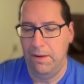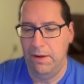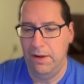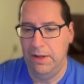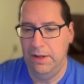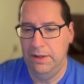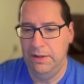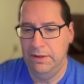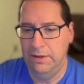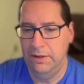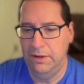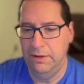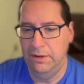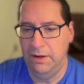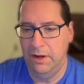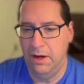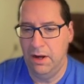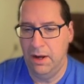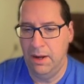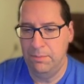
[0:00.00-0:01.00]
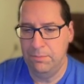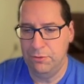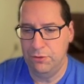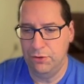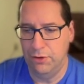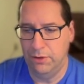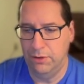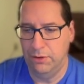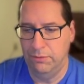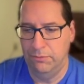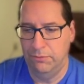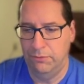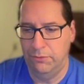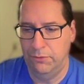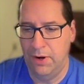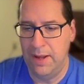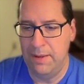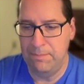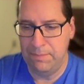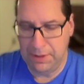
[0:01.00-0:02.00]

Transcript: in an optional. Right?